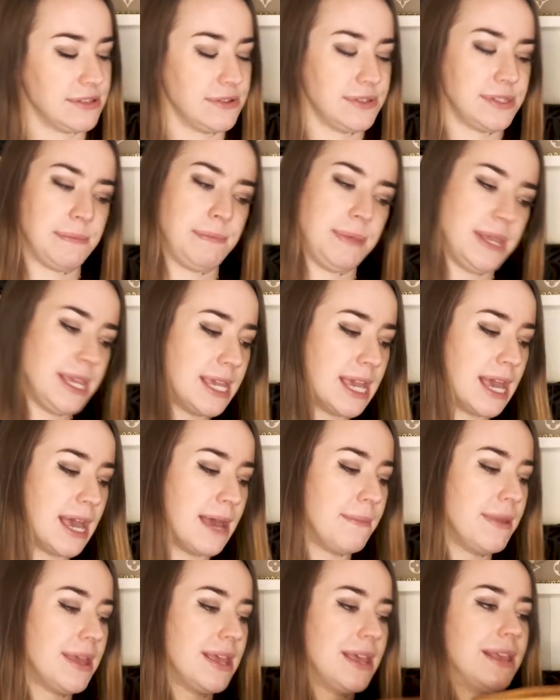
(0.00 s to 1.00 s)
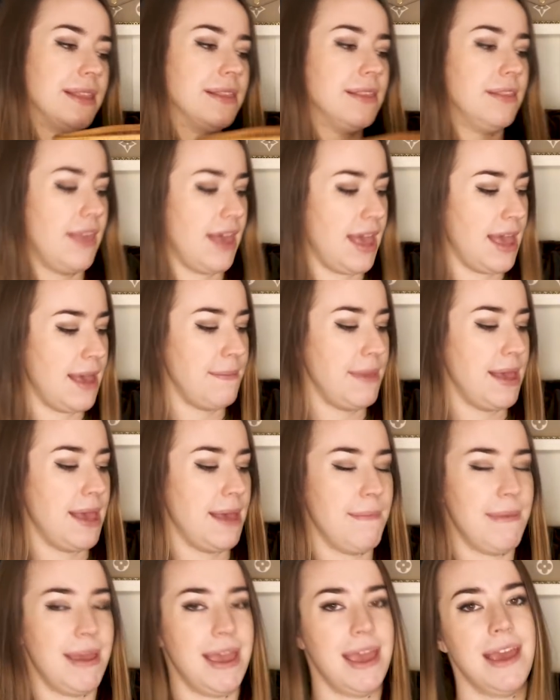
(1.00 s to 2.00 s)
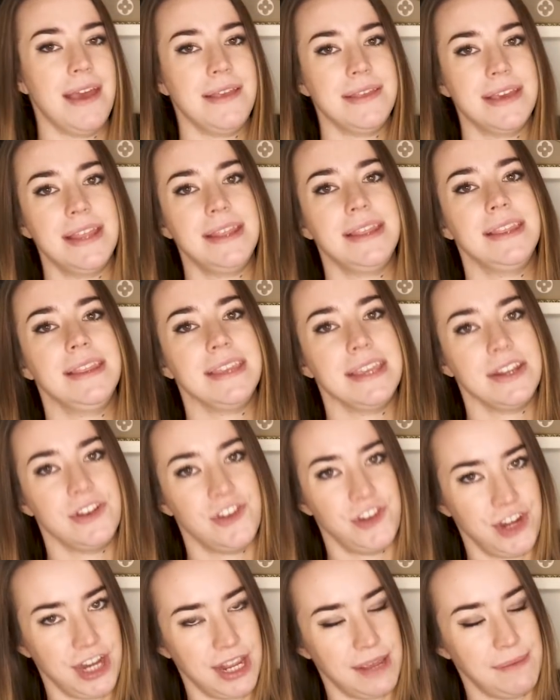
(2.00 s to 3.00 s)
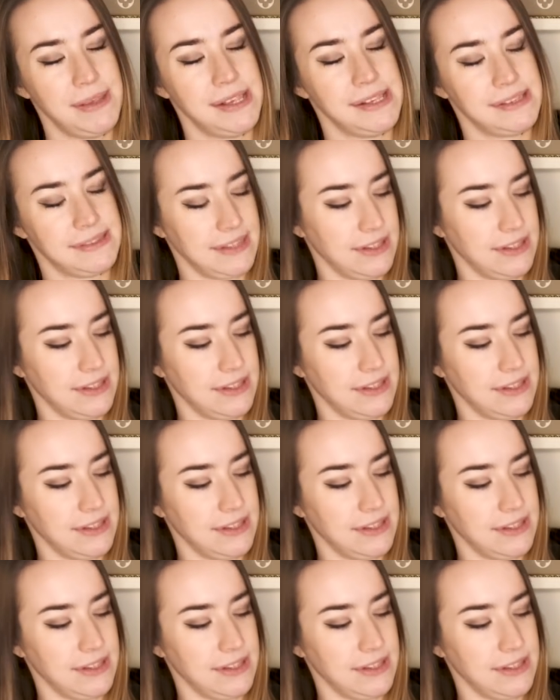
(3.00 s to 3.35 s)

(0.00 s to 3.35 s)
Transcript: There's a PM, the MM, and then the GM is the